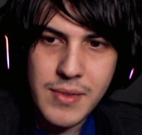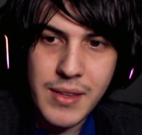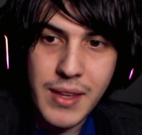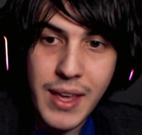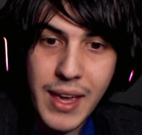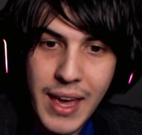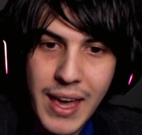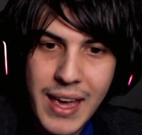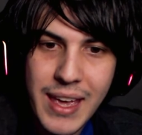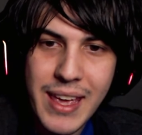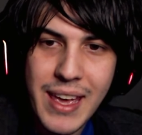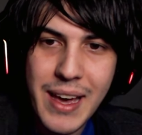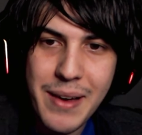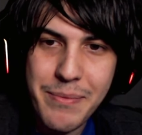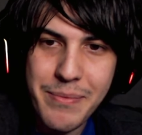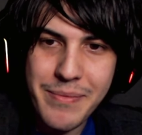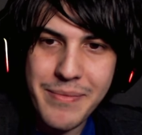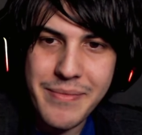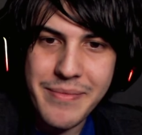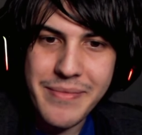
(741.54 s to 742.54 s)
Okay,
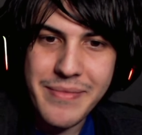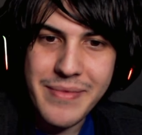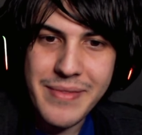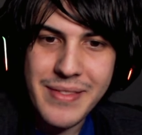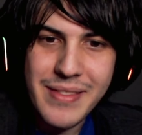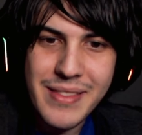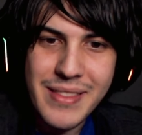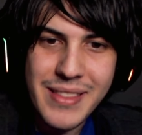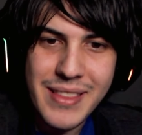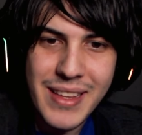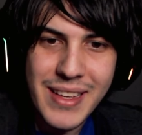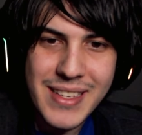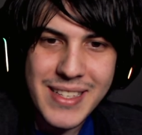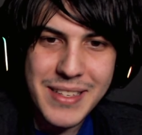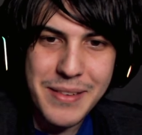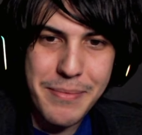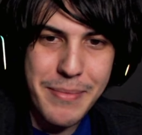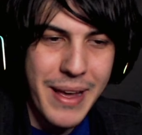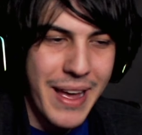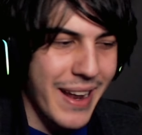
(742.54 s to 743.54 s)
yep. There's
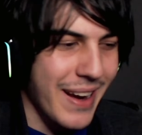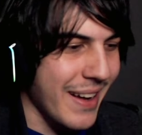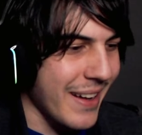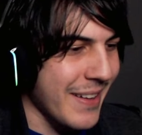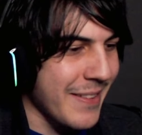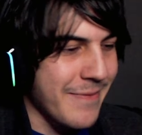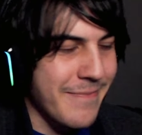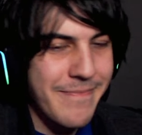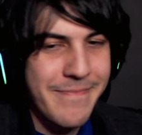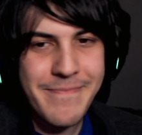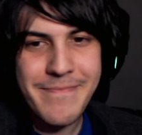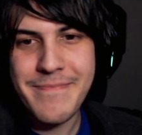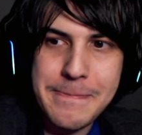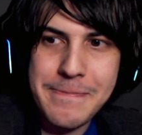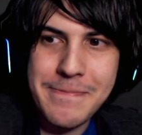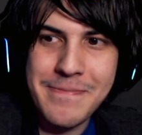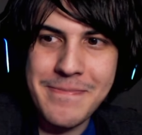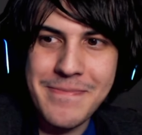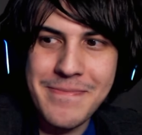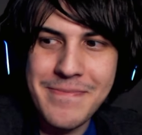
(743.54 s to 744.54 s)
some mana.
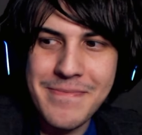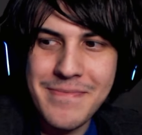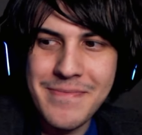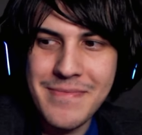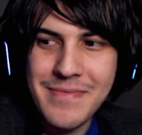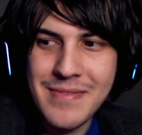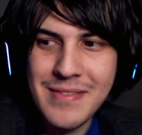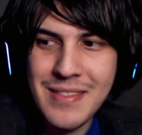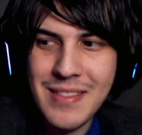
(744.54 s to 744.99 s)
I never